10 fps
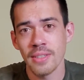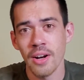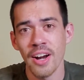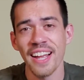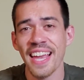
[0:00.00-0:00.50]

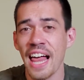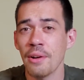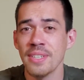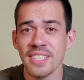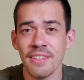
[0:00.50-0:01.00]
Alright,
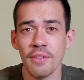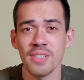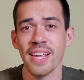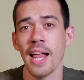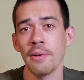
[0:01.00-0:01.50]
calories in versus
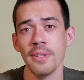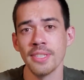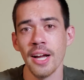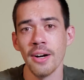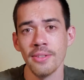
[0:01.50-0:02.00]
calories
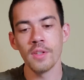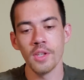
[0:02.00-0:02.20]
out.